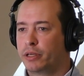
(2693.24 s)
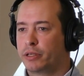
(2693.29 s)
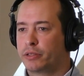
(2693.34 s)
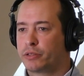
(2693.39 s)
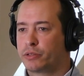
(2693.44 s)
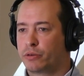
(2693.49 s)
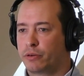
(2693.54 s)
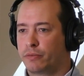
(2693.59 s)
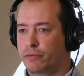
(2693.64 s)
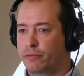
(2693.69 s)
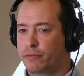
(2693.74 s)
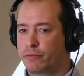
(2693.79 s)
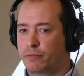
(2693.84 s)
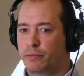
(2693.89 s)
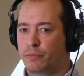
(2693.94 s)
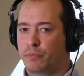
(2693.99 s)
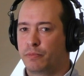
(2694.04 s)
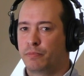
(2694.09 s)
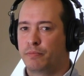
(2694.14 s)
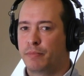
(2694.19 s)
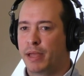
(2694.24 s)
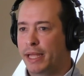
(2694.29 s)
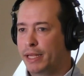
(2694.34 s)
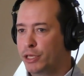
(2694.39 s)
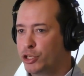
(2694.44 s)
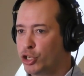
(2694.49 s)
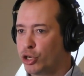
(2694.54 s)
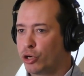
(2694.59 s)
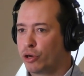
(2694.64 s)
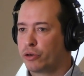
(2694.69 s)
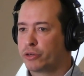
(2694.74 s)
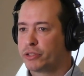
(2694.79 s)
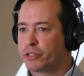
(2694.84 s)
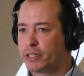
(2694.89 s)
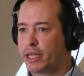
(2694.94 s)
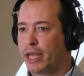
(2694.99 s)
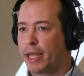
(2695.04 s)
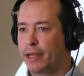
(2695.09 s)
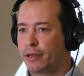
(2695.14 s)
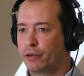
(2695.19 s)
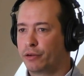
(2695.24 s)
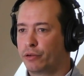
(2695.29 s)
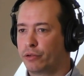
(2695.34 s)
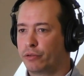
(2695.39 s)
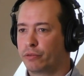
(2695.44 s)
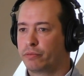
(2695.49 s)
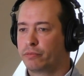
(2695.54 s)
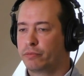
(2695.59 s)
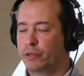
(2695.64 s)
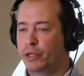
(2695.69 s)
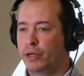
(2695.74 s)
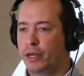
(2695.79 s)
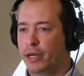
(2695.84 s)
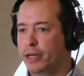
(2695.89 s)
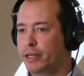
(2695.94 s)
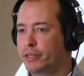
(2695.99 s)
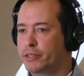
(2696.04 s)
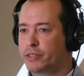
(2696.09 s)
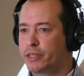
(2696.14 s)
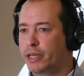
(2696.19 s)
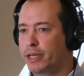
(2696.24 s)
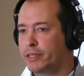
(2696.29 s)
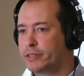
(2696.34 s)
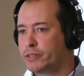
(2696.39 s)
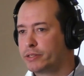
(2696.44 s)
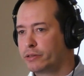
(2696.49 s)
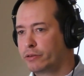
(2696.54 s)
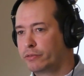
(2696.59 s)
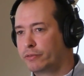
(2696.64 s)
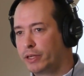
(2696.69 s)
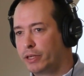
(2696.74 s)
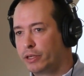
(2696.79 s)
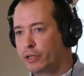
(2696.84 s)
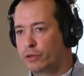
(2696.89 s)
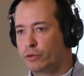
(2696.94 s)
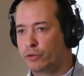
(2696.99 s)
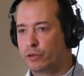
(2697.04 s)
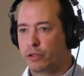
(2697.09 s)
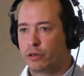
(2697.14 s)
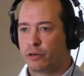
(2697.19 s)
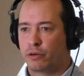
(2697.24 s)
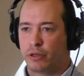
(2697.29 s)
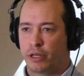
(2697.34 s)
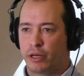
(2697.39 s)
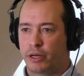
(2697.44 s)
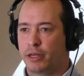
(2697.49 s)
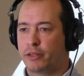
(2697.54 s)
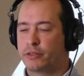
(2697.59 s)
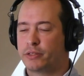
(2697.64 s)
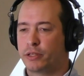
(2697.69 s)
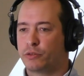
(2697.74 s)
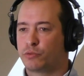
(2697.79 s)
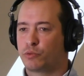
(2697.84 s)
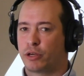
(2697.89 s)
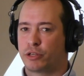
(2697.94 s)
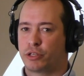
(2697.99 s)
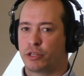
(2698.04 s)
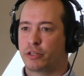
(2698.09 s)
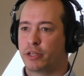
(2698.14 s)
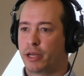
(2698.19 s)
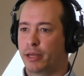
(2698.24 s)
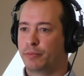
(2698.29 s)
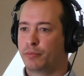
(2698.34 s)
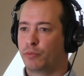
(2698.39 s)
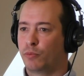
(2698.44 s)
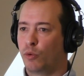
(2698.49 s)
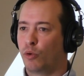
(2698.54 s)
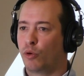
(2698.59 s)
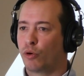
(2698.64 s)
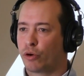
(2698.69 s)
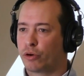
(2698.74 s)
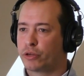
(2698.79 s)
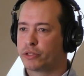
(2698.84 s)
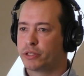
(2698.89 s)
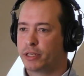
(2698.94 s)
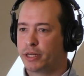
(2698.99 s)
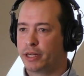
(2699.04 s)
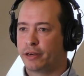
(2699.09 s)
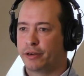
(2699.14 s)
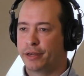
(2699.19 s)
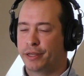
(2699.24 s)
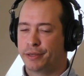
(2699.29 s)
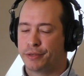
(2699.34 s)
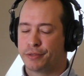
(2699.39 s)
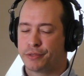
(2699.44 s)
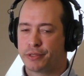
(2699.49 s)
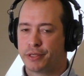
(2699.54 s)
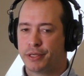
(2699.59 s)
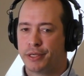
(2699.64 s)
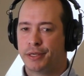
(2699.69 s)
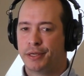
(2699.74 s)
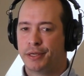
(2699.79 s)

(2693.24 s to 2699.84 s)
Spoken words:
sort of major scale United States, Soviet Union, or United States, Russia type war scenarios.